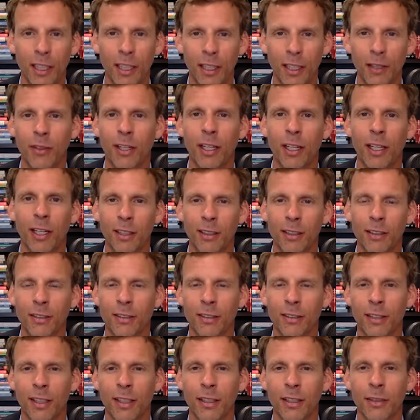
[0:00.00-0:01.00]
to have that
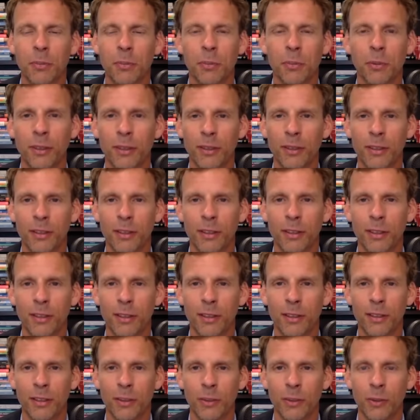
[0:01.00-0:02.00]
imprint,
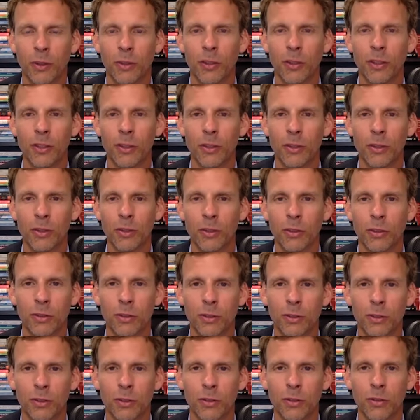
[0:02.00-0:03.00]
within you
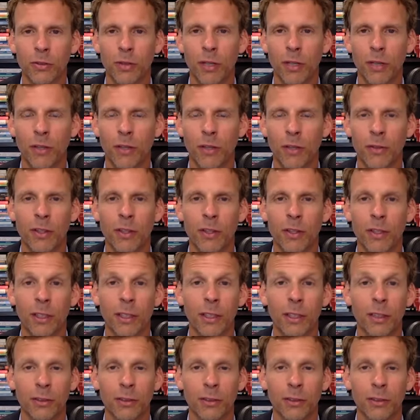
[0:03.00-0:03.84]
to drive everything